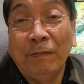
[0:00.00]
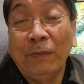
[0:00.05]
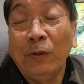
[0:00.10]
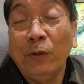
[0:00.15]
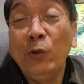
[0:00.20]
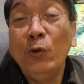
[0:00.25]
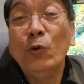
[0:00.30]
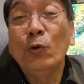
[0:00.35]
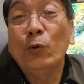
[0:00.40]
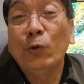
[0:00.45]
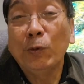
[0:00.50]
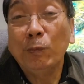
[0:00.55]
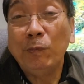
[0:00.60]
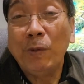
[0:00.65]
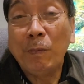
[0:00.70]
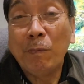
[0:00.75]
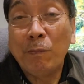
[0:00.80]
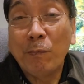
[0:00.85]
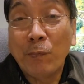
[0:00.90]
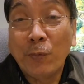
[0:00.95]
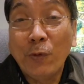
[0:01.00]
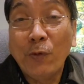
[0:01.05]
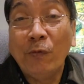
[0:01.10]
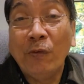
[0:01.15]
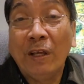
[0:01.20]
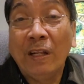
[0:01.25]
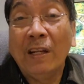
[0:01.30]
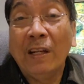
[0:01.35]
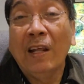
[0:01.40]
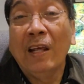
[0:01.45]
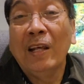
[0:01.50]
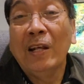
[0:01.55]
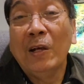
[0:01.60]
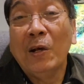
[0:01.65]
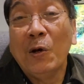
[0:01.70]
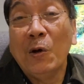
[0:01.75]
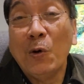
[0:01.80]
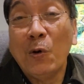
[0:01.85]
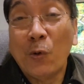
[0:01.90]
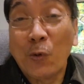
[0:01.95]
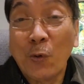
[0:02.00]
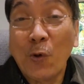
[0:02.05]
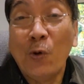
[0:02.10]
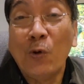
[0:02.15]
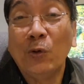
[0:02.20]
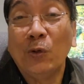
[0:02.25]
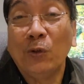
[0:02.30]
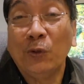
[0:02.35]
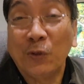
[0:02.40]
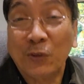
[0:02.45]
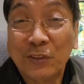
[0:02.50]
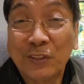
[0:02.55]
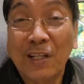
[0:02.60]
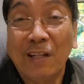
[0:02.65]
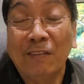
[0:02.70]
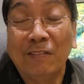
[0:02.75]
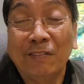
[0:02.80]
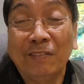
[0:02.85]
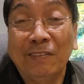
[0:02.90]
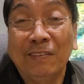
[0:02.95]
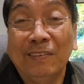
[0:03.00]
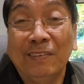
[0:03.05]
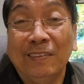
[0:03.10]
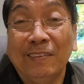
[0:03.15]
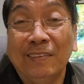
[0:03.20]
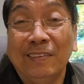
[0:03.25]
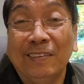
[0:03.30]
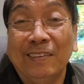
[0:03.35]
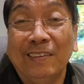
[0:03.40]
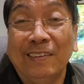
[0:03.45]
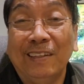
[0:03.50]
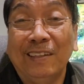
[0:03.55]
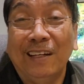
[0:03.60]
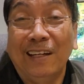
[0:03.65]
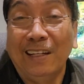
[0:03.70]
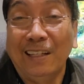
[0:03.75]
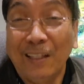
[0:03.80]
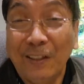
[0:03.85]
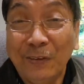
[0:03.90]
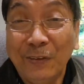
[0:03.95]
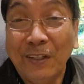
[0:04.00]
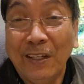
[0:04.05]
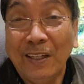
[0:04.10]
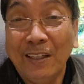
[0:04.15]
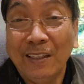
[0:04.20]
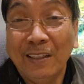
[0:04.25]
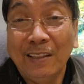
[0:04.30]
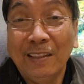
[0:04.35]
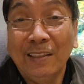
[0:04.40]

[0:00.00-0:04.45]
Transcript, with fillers: You could be proven wrong yourself. Hallelujah.